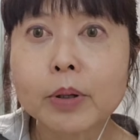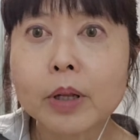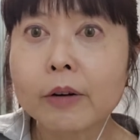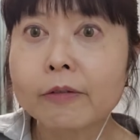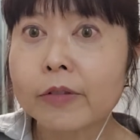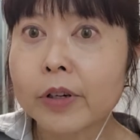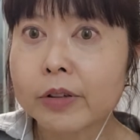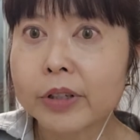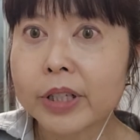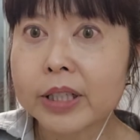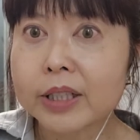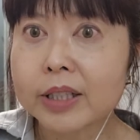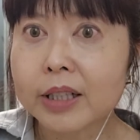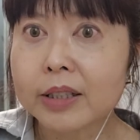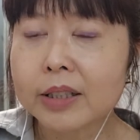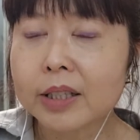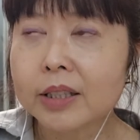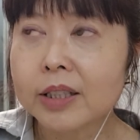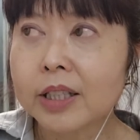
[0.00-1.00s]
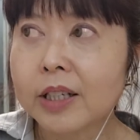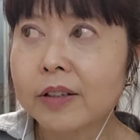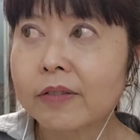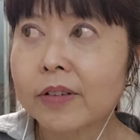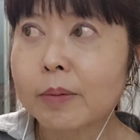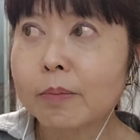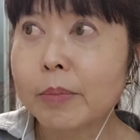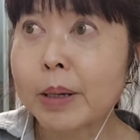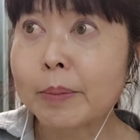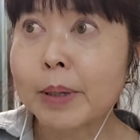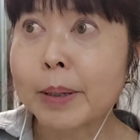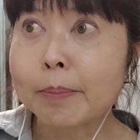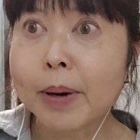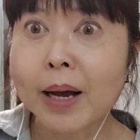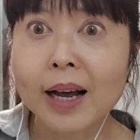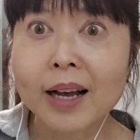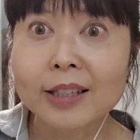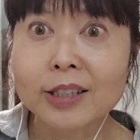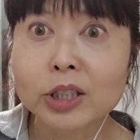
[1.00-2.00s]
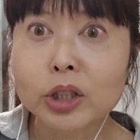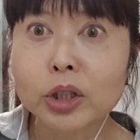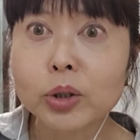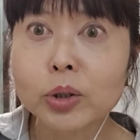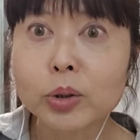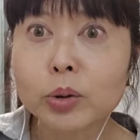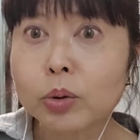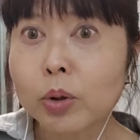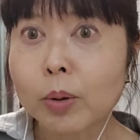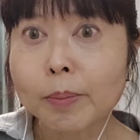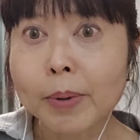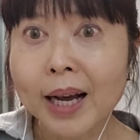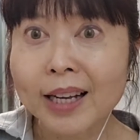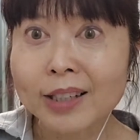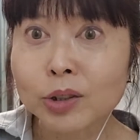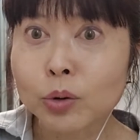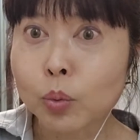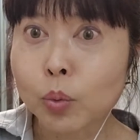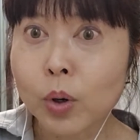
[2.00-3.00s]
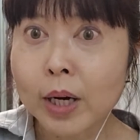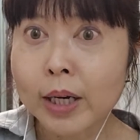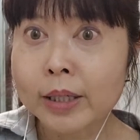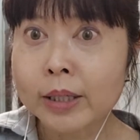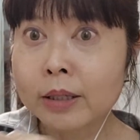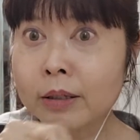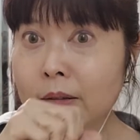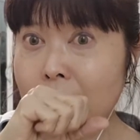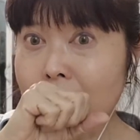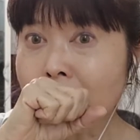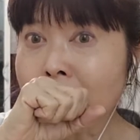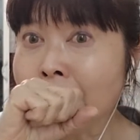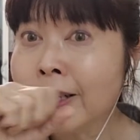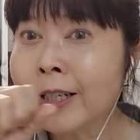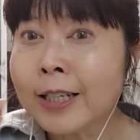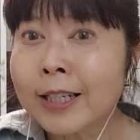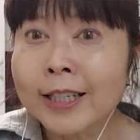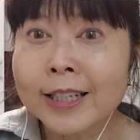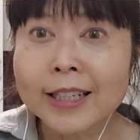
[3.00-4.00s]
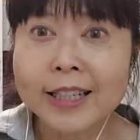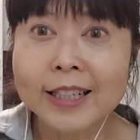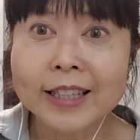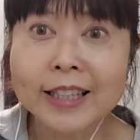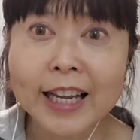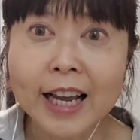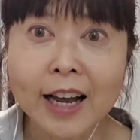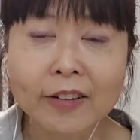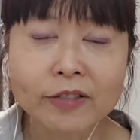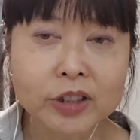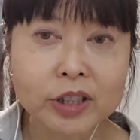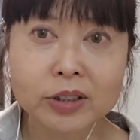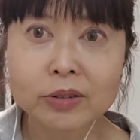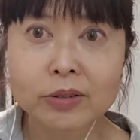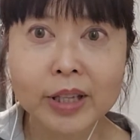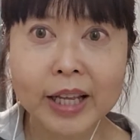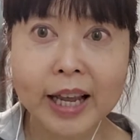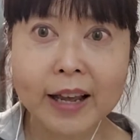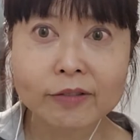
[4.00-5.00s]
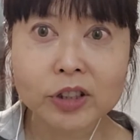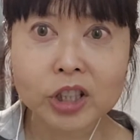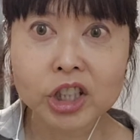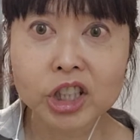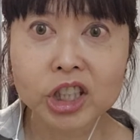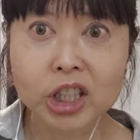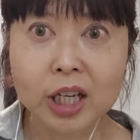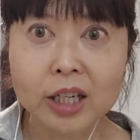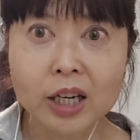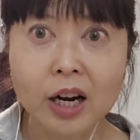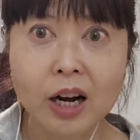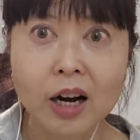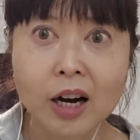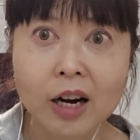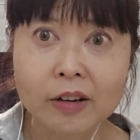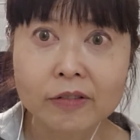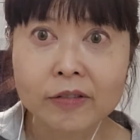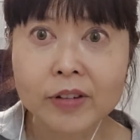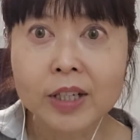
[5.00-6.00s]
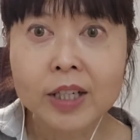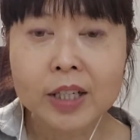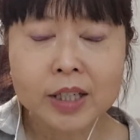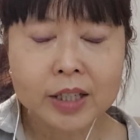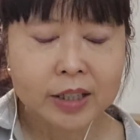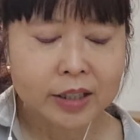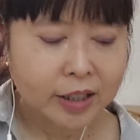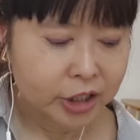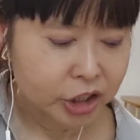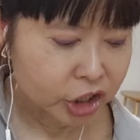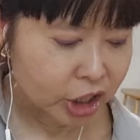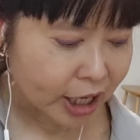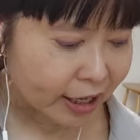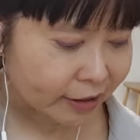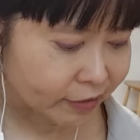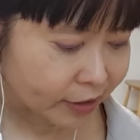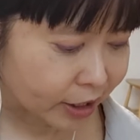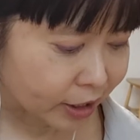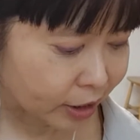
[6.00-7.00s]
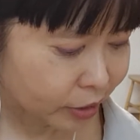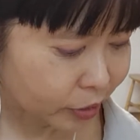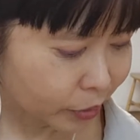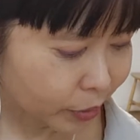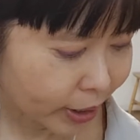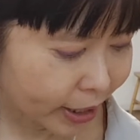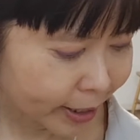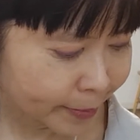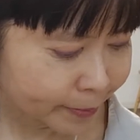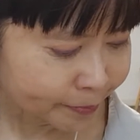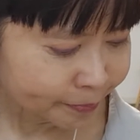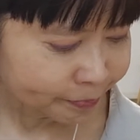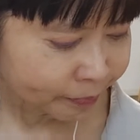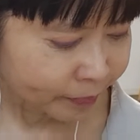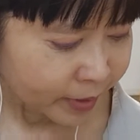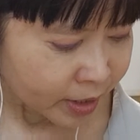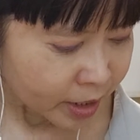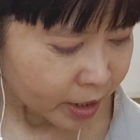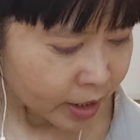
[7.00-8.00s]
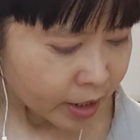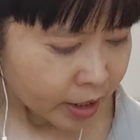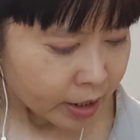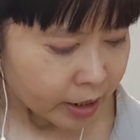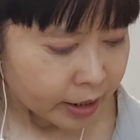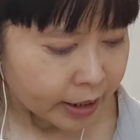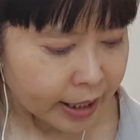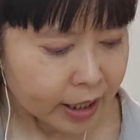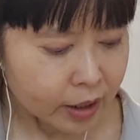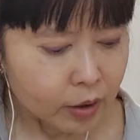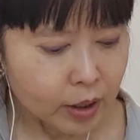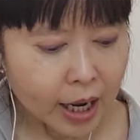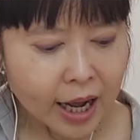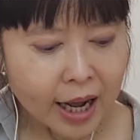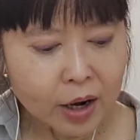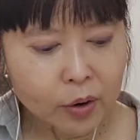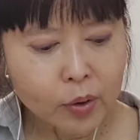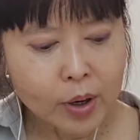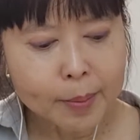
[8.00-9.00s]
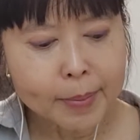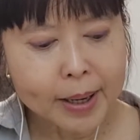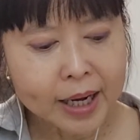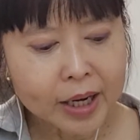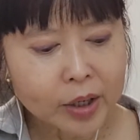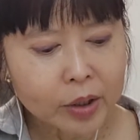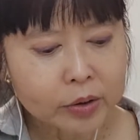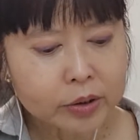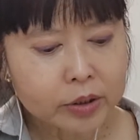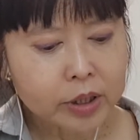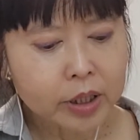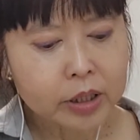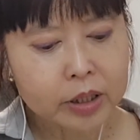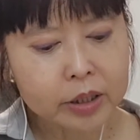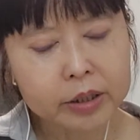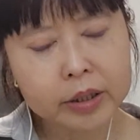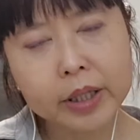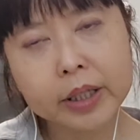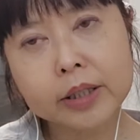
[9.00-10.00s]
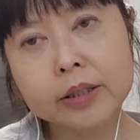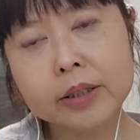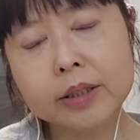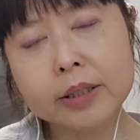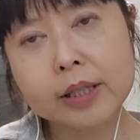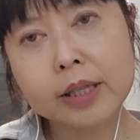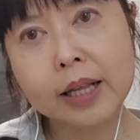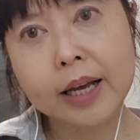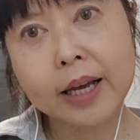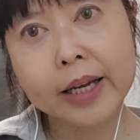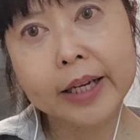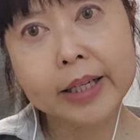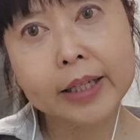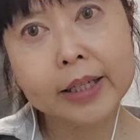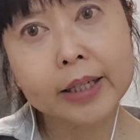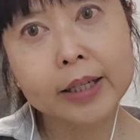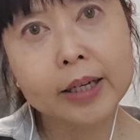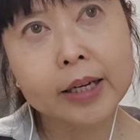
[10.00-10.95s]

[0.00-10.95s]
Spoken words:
are very sensitive and maybe past noon or past 1 in the afternoon, they have to shut off the Java, okay? Now, how about things like